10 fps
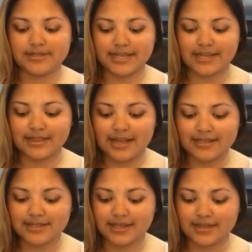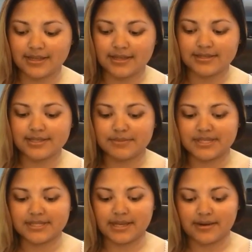Second last thing is
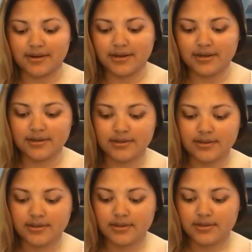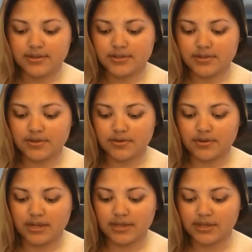mascara. So
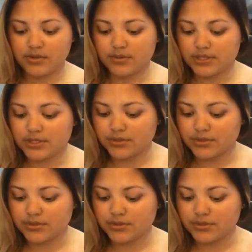I like using